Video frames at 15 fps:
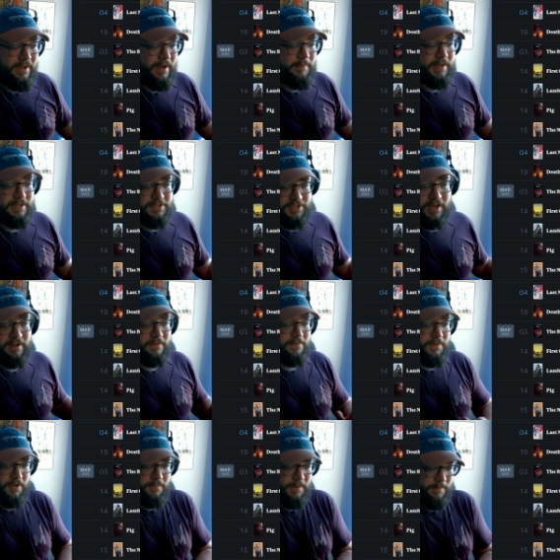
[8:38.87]
I mean, it's shot on
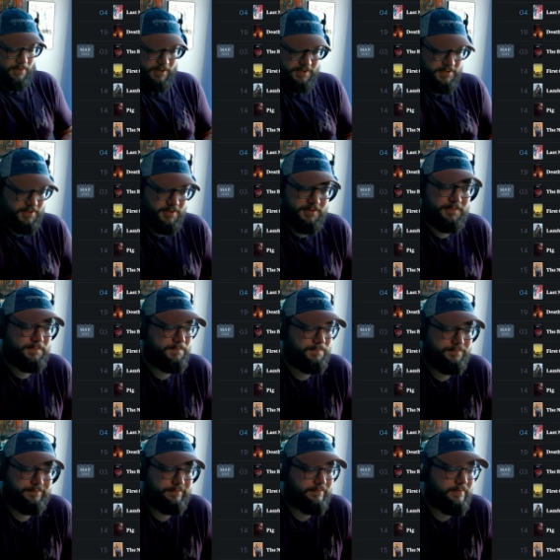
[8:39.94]
film, I'm pretty sure.
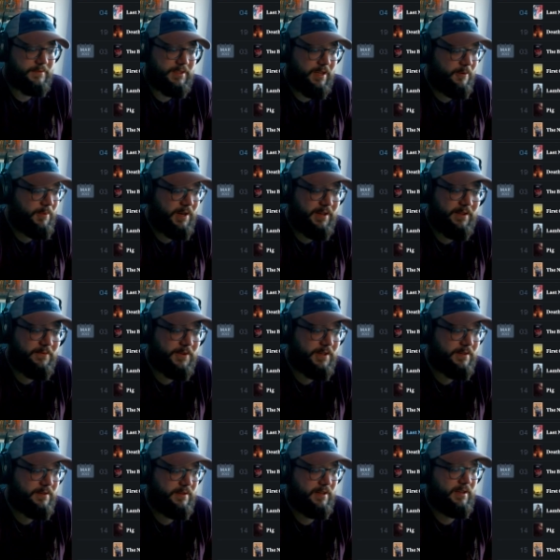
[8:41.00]
But
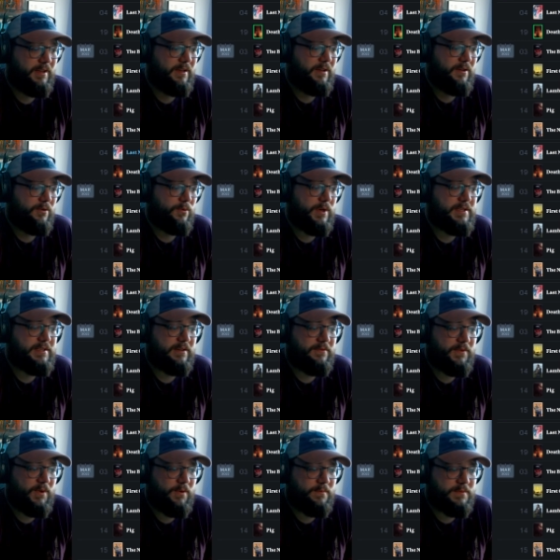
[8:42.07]
even recent
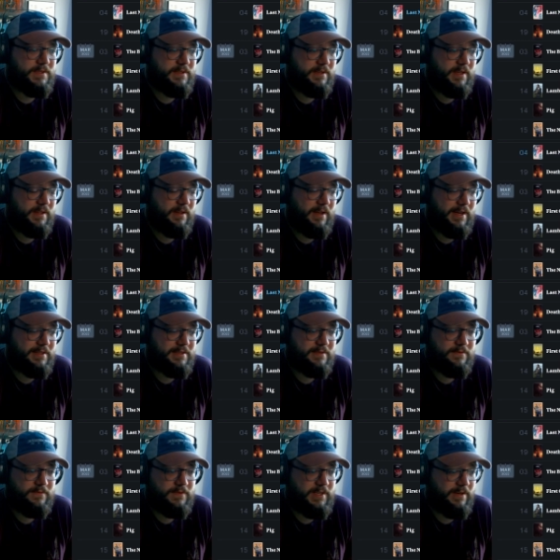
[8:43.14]
films in the last
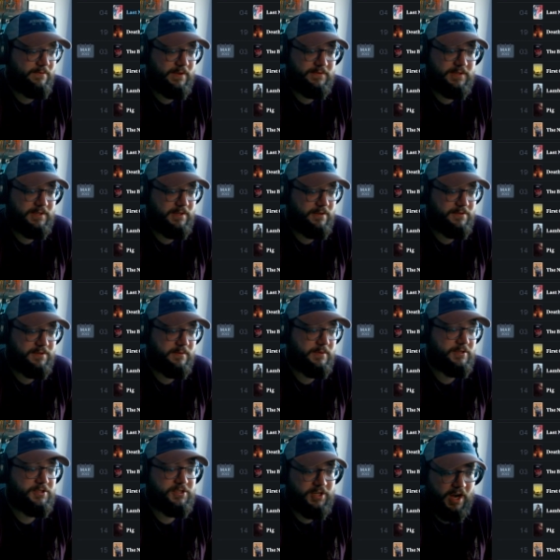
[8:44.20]
10, 15 years that have been
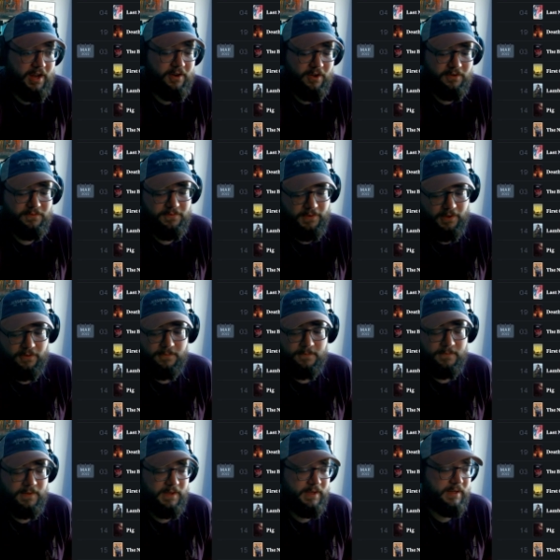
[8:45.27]
shot on film
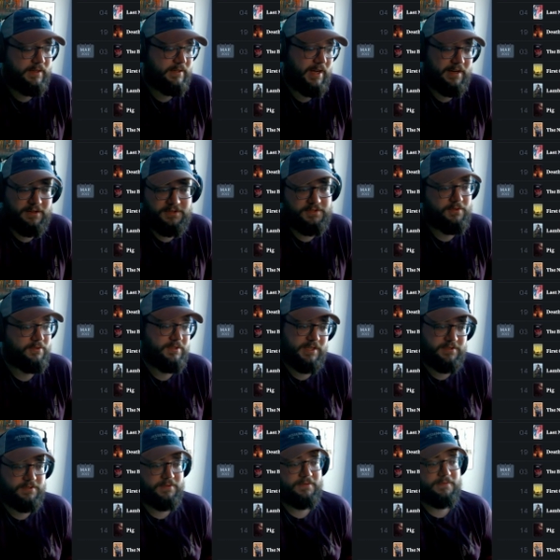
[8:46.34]
kind of just look
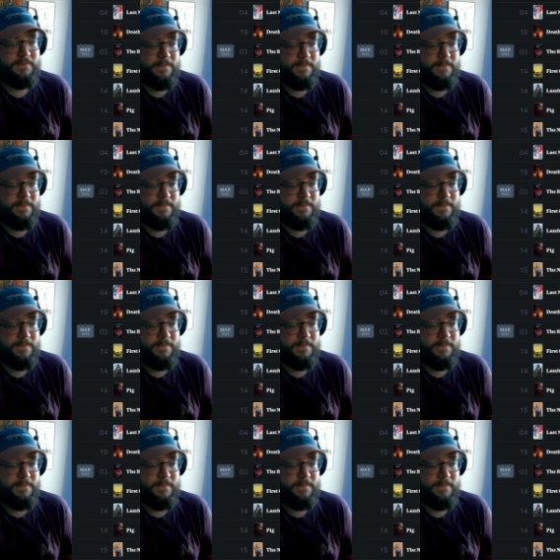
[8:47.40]
digital.